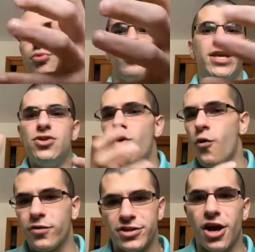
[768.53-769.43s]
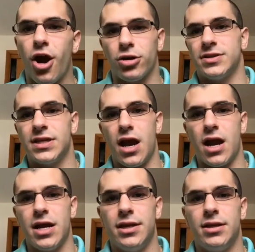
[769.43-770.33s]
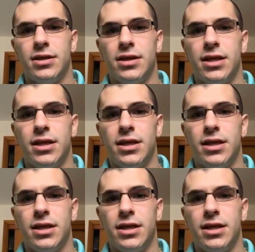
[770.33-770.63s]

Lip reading: bring you over to our side.